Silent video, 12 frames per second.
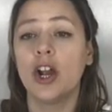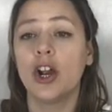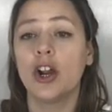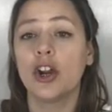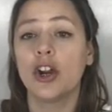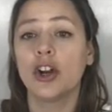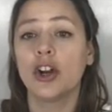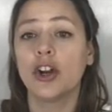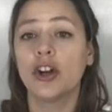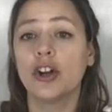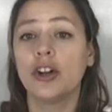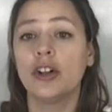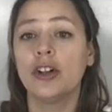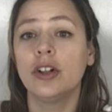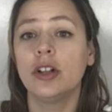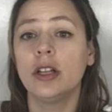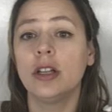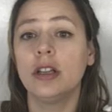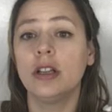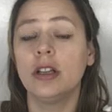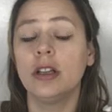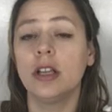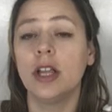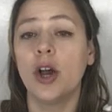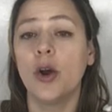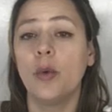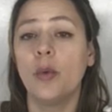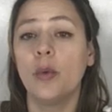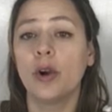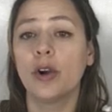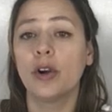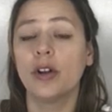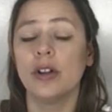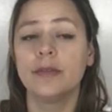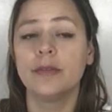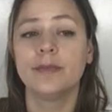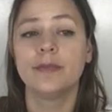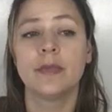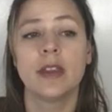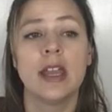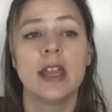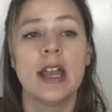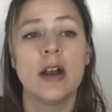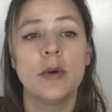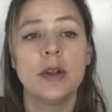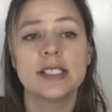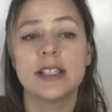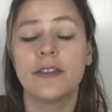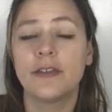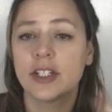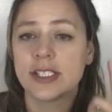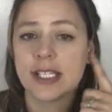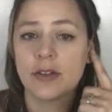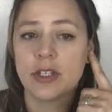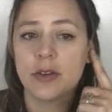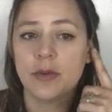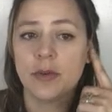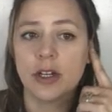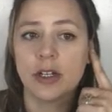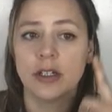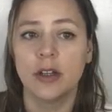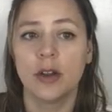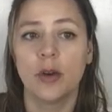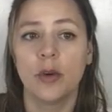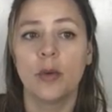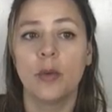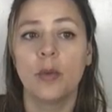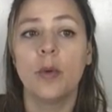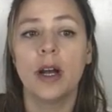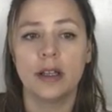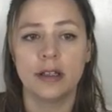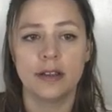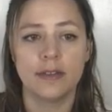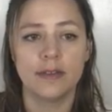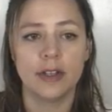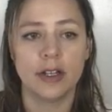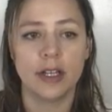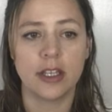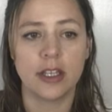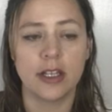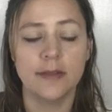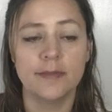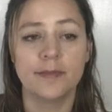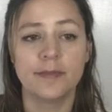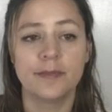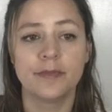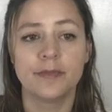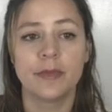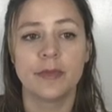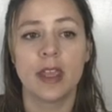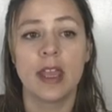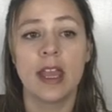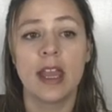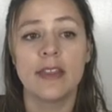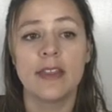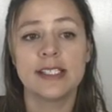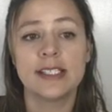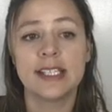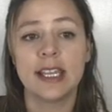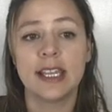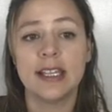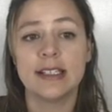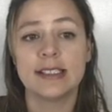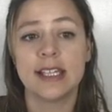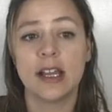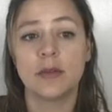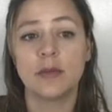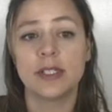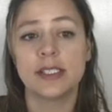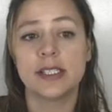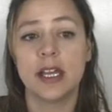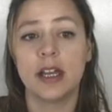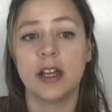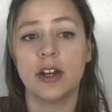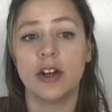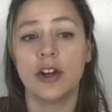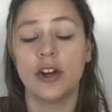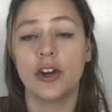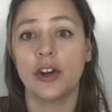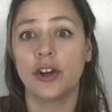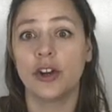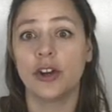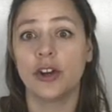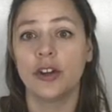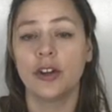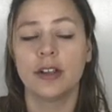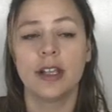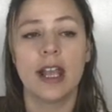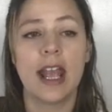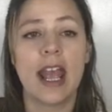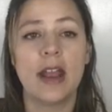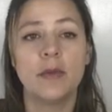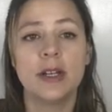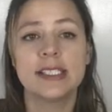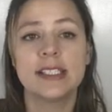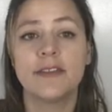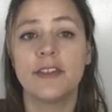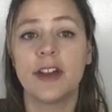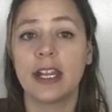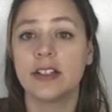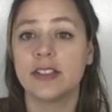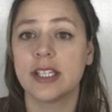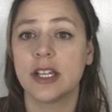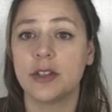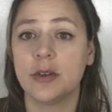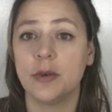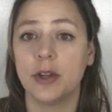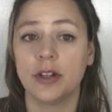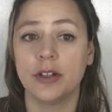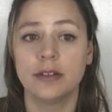Whirl. Whirl. What is the first sound you heard? Very good. The second sound was the And what is the final sound you heard?